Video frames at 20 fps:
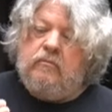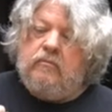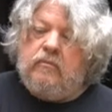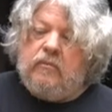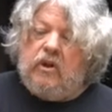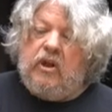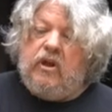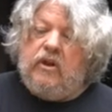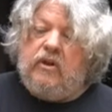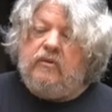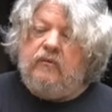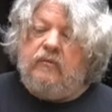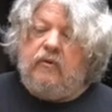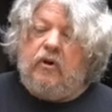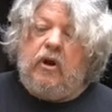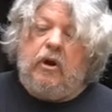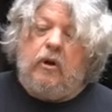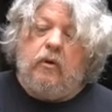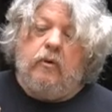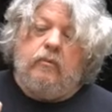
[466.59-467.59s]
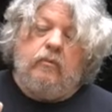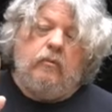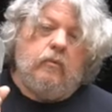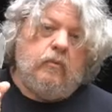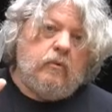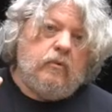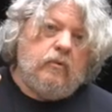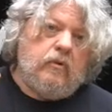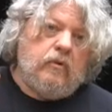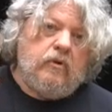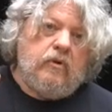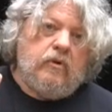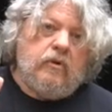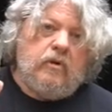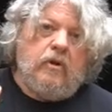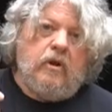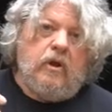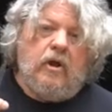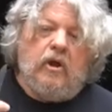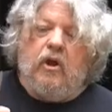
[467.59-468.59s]
is a very
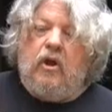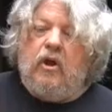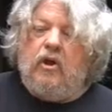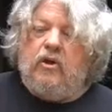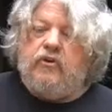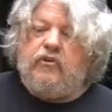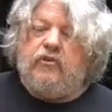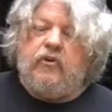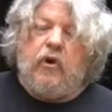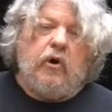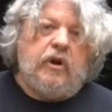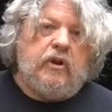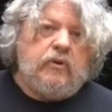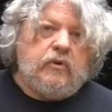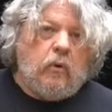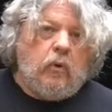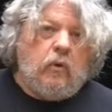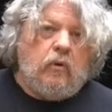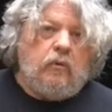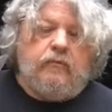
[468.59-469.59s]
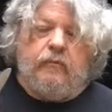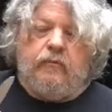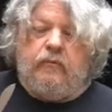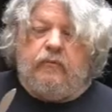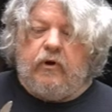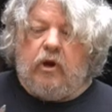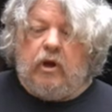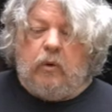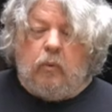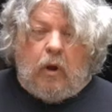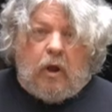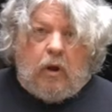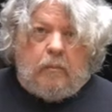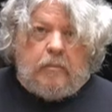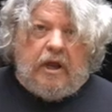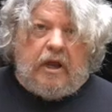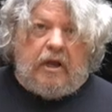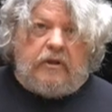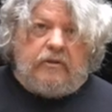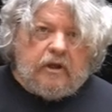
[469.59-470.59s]
sturdy tool, very well
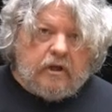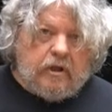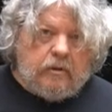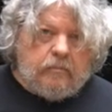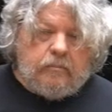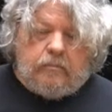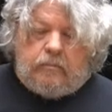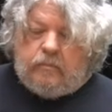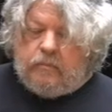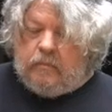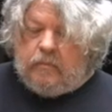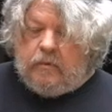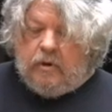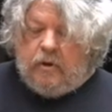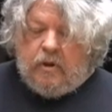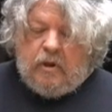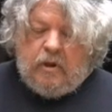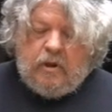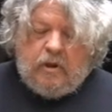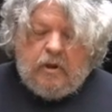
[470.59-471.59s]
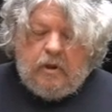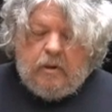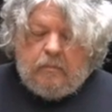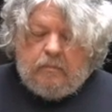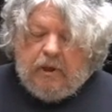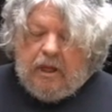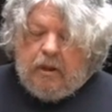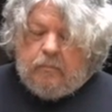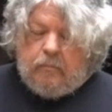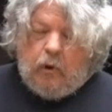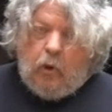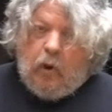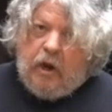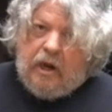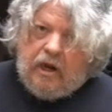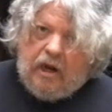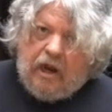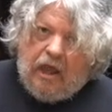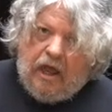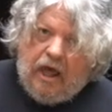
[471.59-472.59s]
made, that can be employed
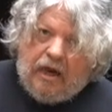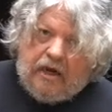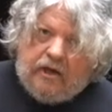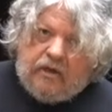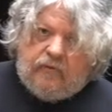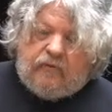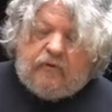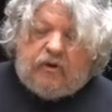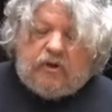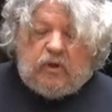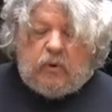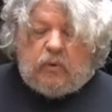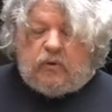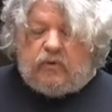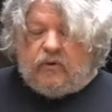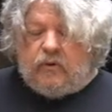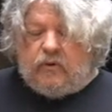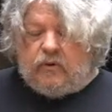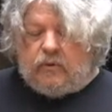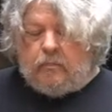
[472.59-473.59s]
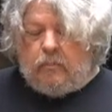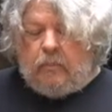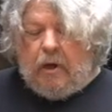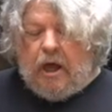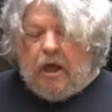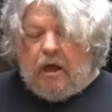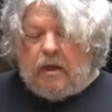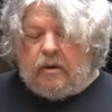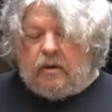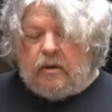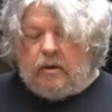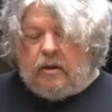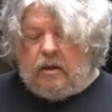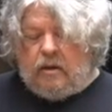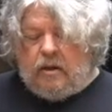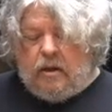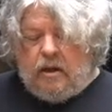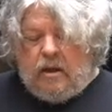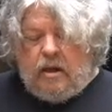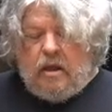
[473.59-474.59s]
in a lot of different uses, but
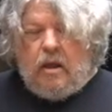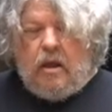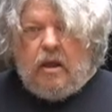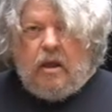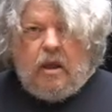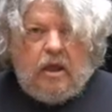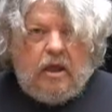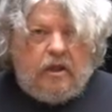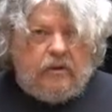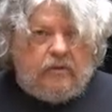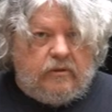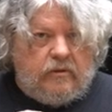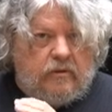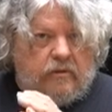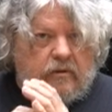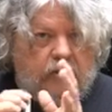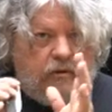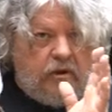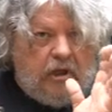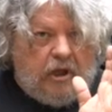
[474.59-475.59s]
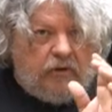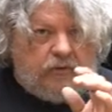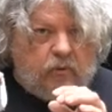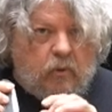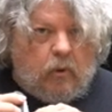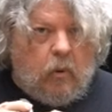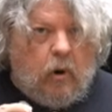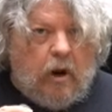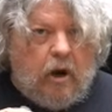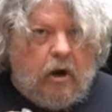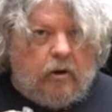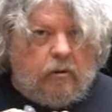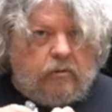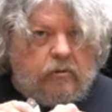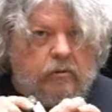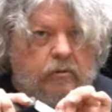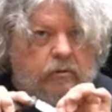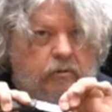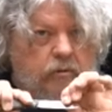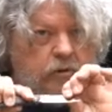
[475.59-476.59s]
it does require
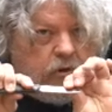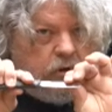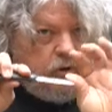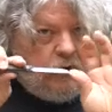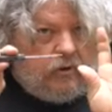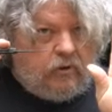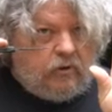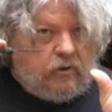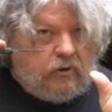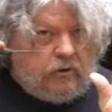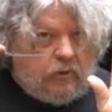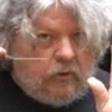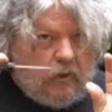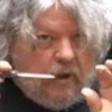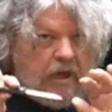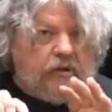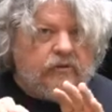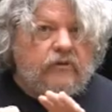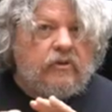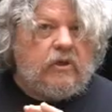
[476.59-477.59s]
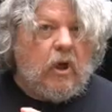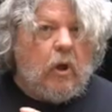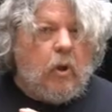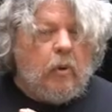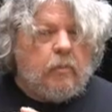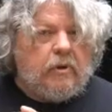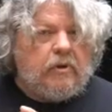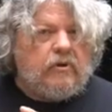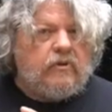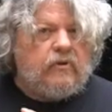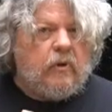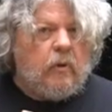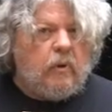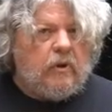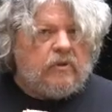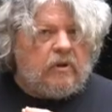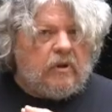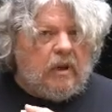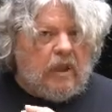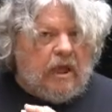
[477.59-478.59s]
two hands to open, so
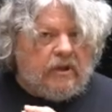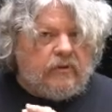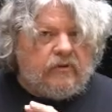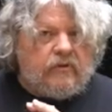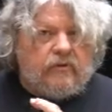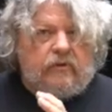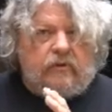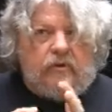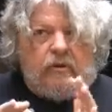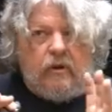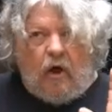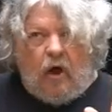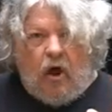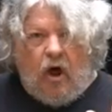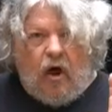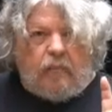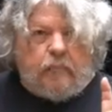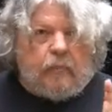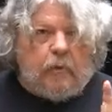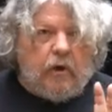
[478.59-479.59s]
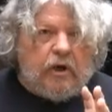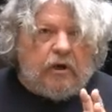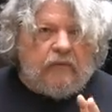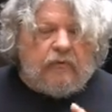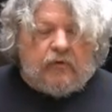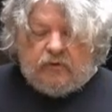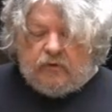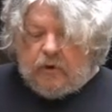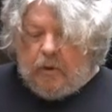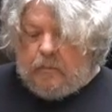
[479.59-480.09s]
it's less off-putting for some